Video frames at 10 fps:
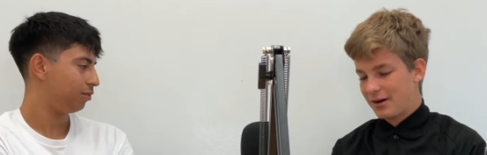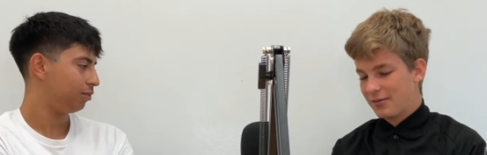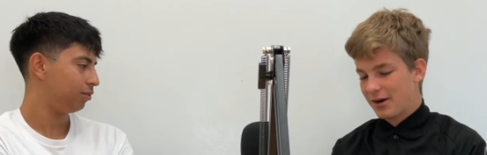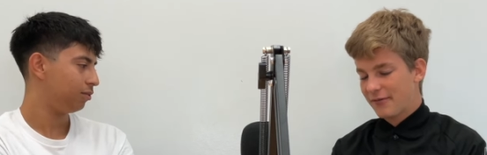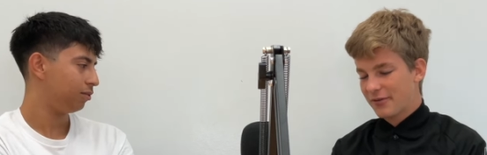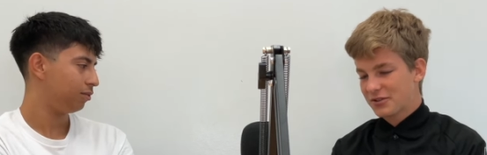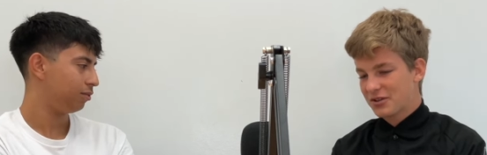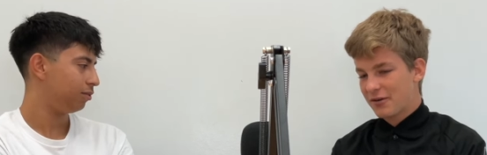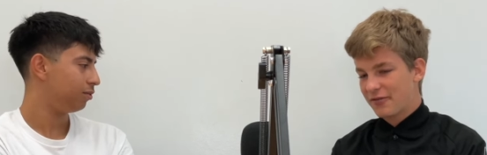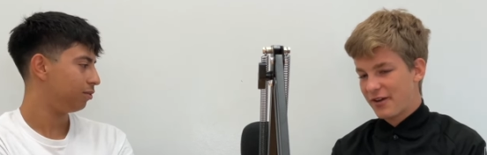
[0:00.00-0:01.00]
Speaker 1: when I first
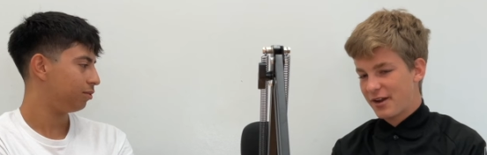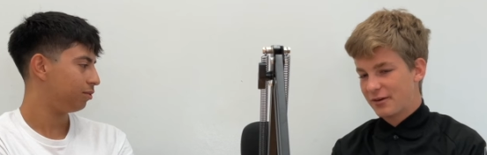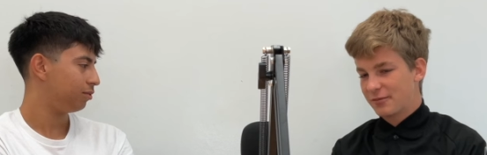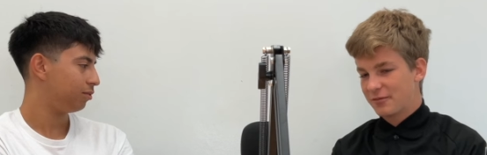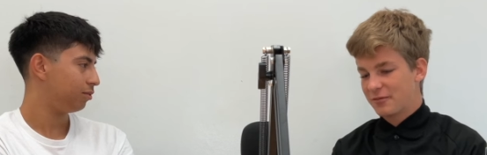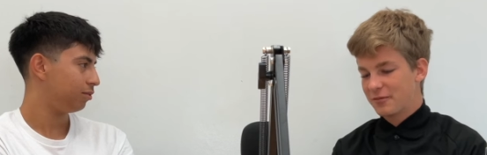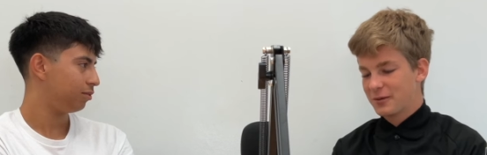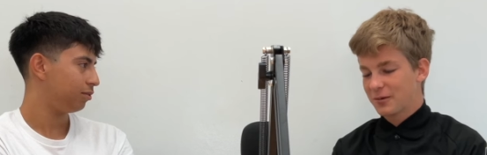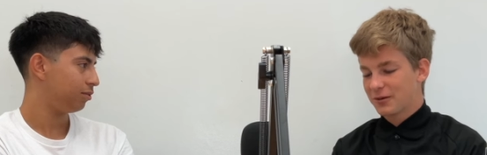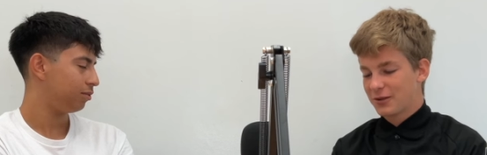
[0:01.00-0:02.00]
saw Phantom, we
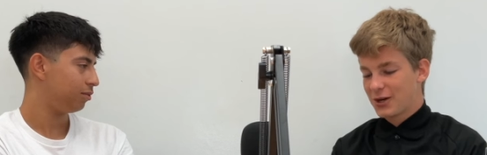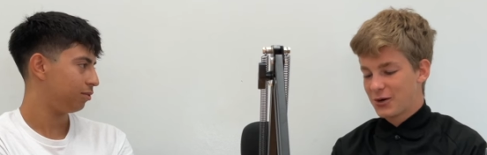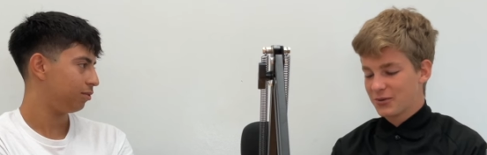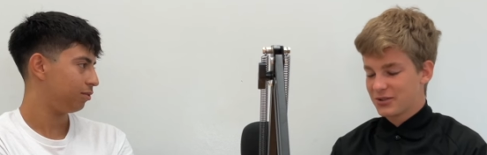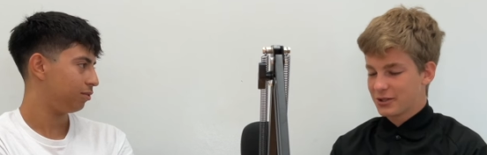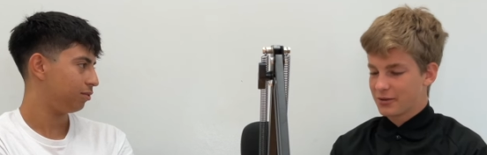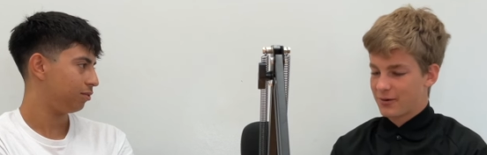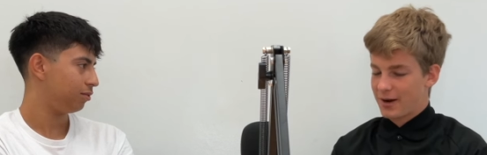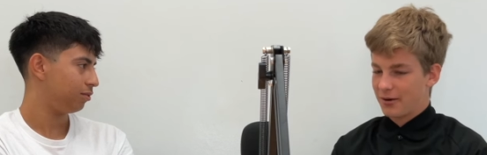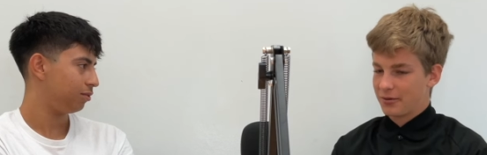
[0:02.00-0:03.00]
were low to the
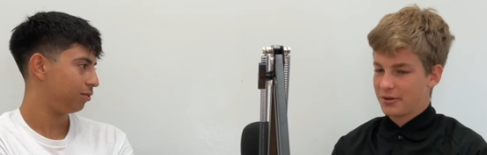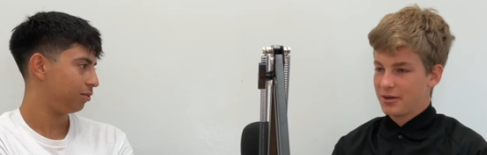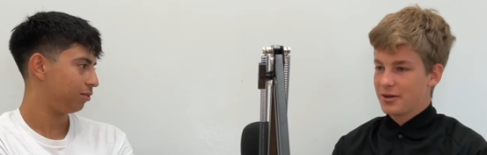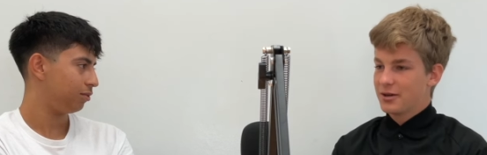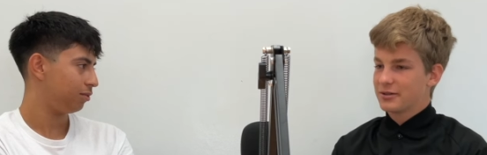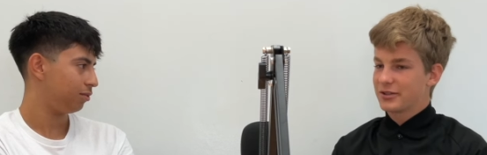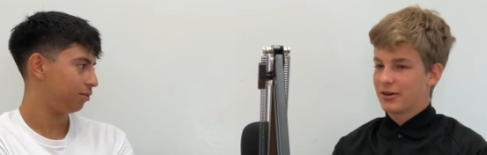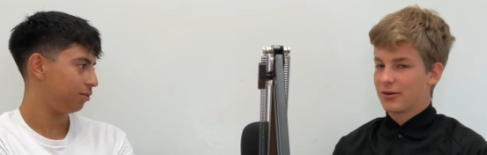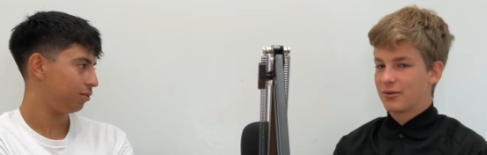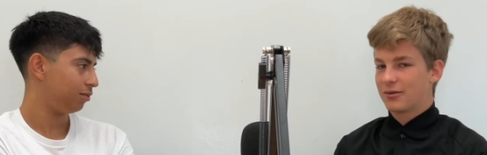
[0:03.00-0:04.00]
ground.
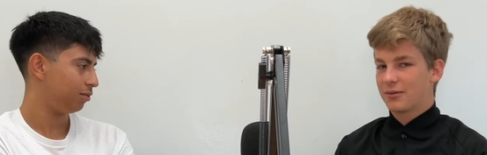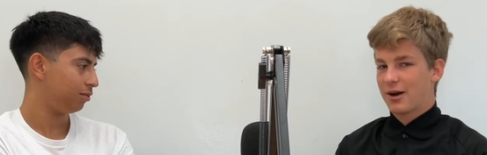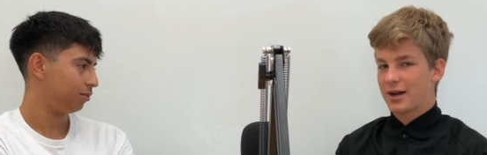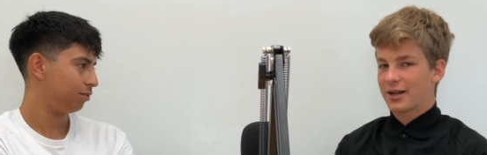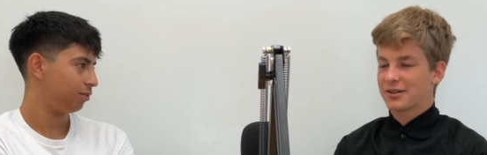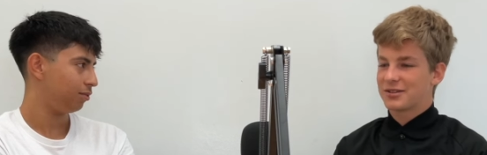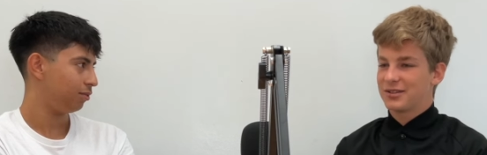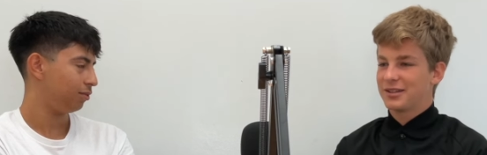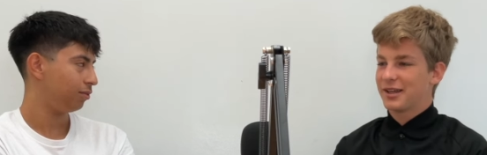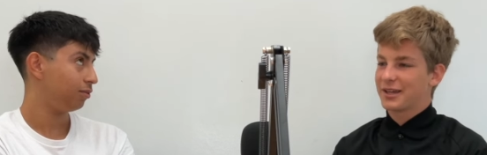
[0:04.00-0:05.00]
So I got to
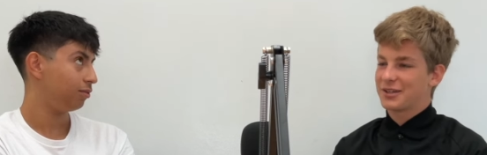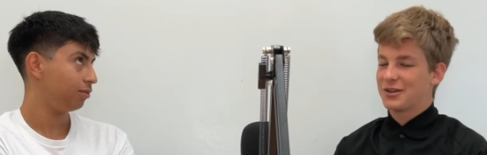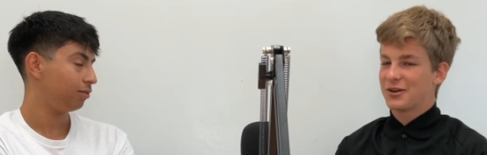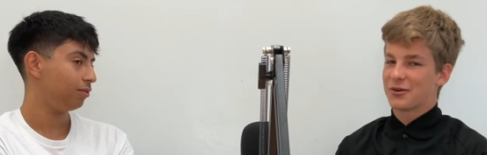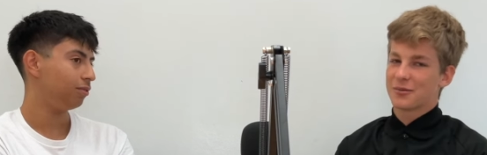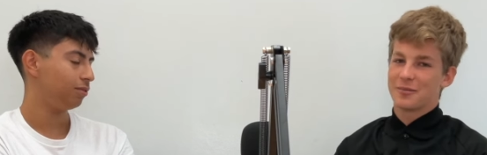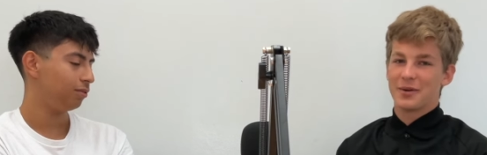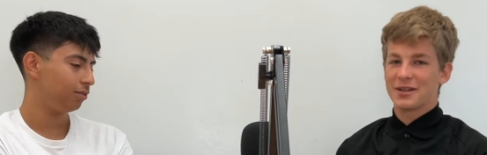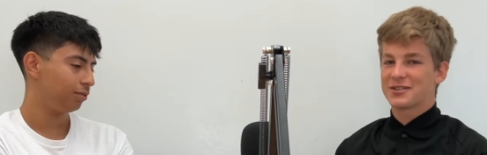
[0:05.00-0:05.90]
see, like, you know, Ben